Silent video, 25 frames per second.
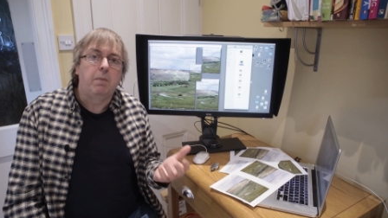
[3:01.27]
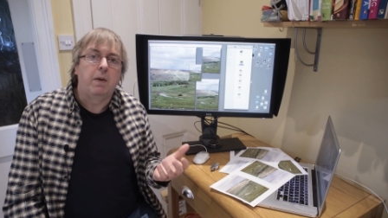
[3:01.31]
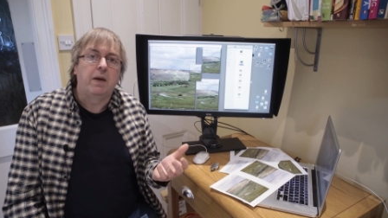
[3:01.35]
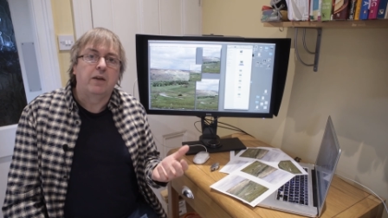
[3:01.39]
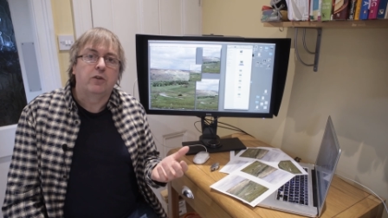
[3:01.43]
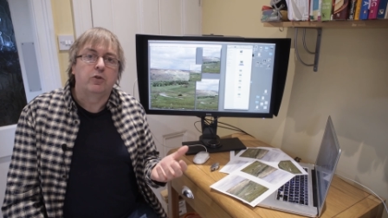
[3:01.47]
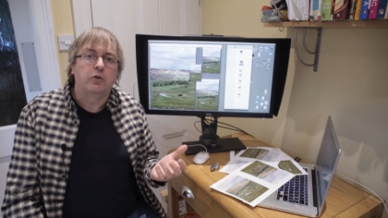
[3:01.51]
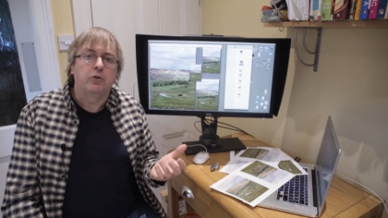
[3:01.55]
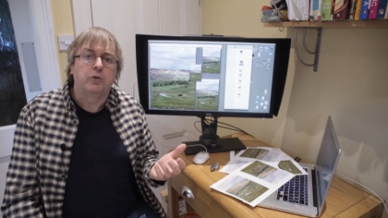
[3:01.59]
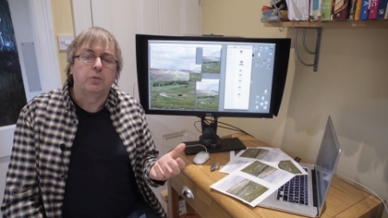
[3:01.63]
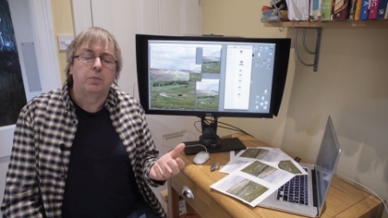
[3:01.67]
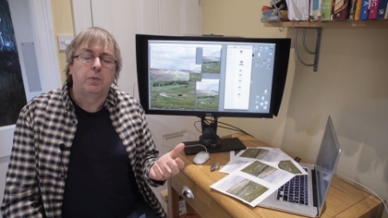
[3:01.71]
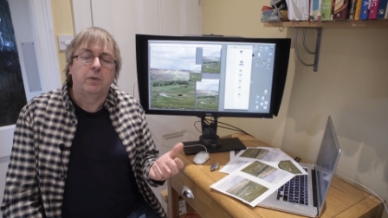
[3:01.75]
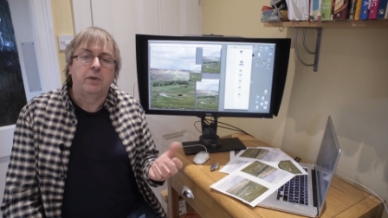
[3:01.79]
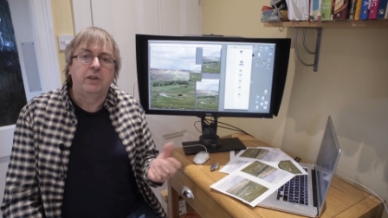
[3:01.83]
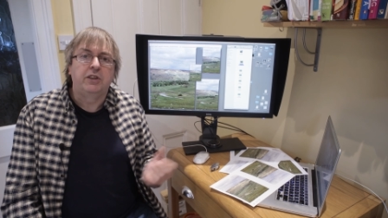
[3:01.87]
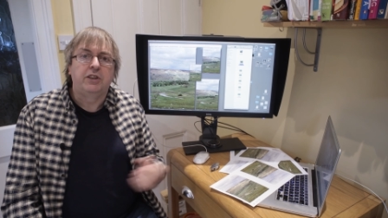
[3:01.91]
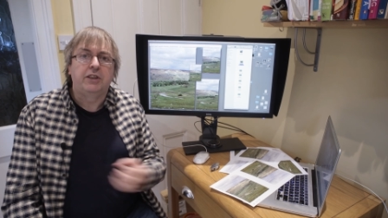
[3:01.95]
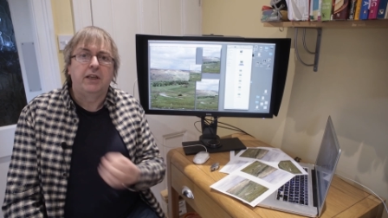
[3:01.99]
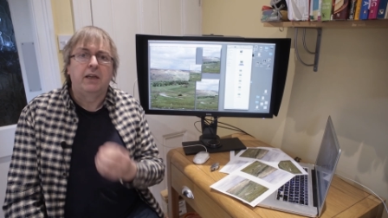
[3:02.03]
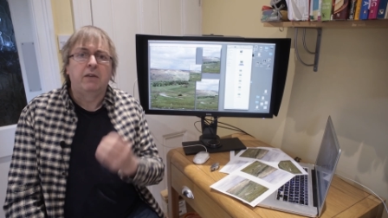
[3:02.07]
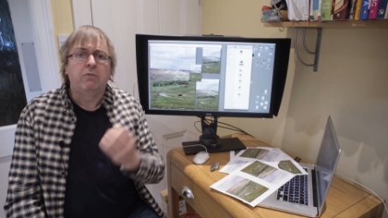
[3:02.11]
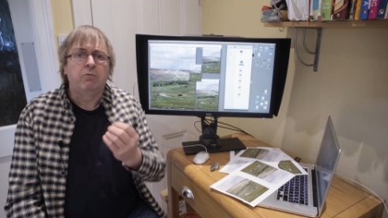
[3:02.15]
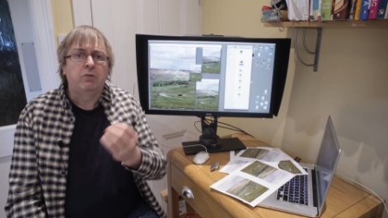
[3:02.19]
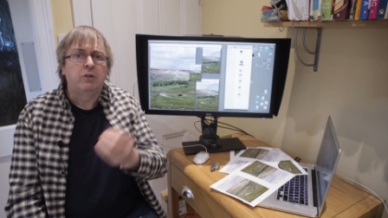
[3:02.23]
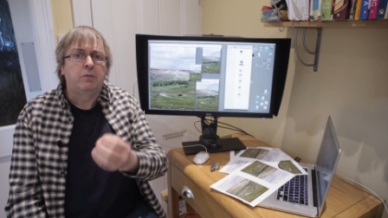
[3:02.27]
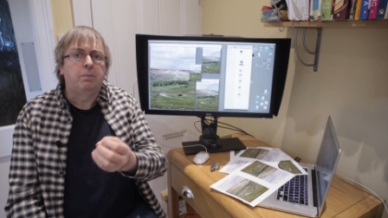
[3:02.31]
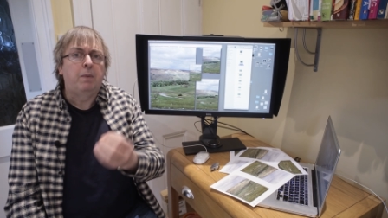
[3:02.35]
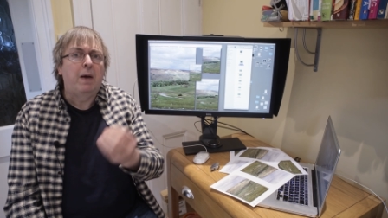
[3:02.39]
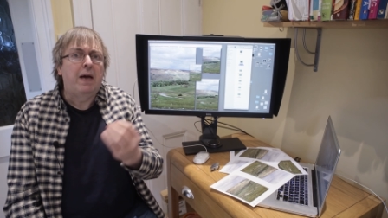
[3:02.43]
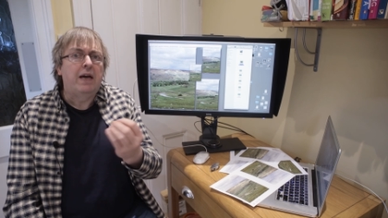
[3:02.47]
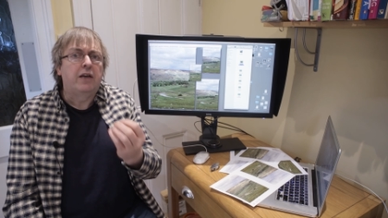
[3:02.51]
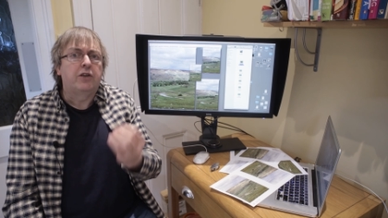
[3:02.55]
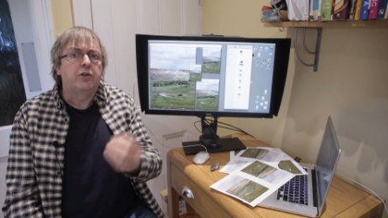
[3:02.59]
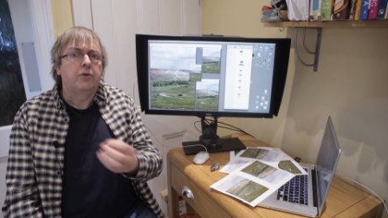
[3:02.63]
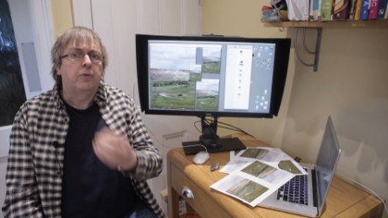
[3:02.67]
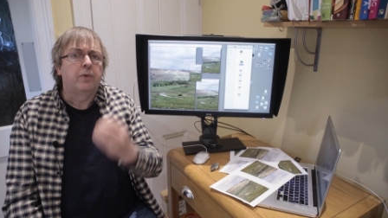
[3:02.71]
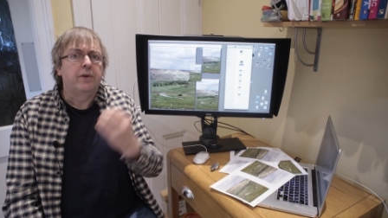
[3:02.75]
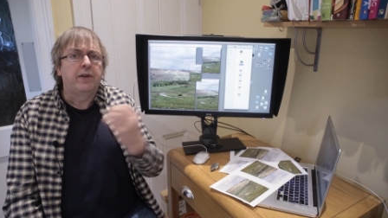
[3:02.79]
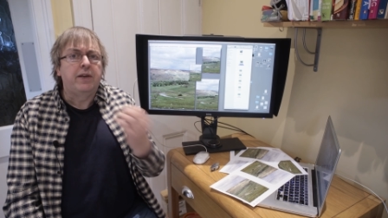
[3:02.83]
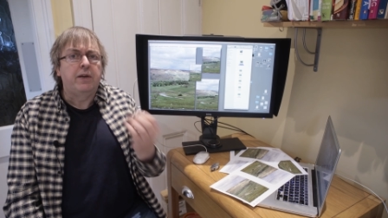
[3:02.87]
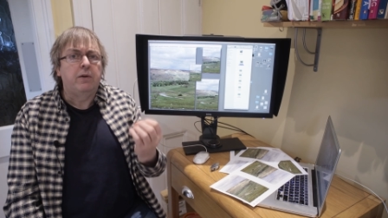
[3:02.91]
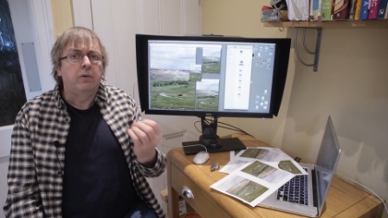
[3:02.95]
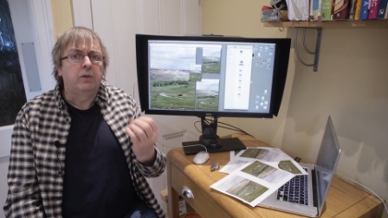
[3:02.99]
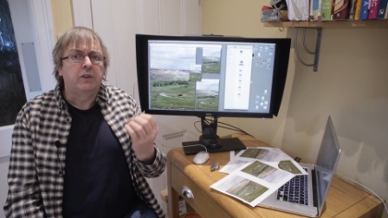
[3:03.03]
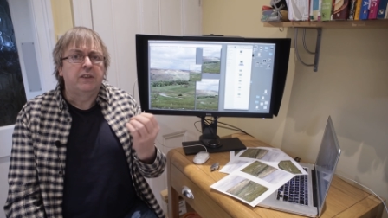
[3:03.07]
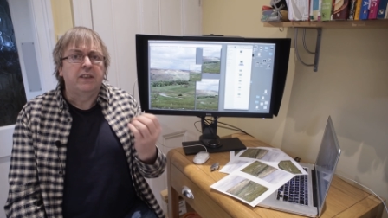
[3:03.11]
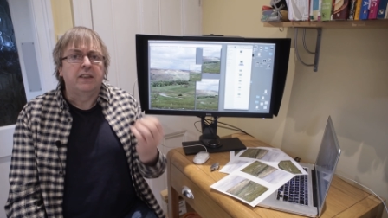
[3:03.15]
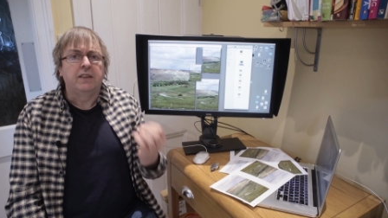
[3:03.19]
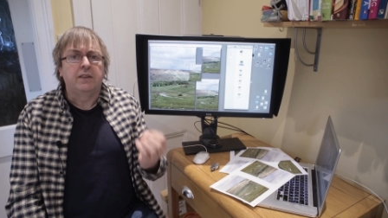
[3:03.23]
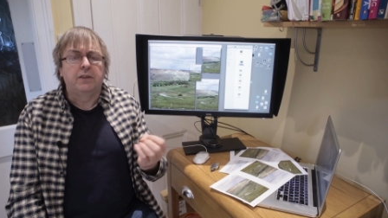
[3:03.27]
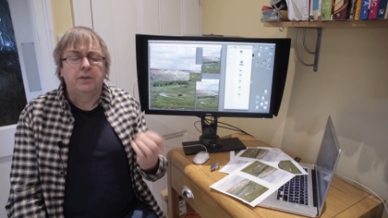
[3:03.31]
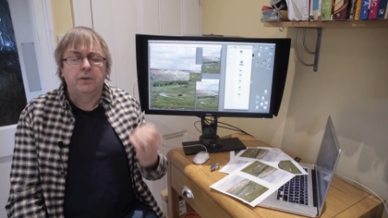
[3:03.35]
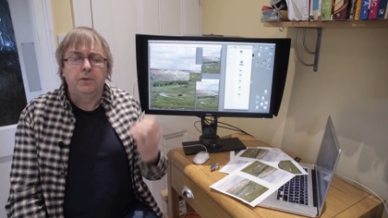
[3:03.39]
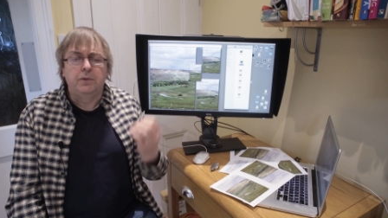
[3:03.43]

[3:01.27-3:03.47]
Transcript: pixels per inch, it was better to reduce it